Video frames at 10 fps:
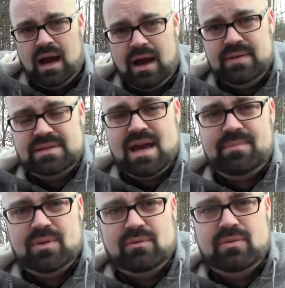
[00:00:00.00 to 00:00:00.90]
On the
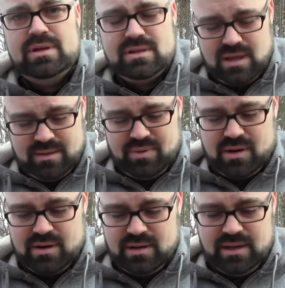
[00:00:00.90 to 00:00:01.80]
top of the ridgeline
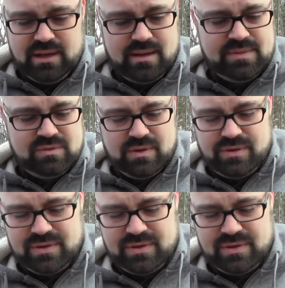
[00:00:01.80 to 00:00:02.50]
part, it comes with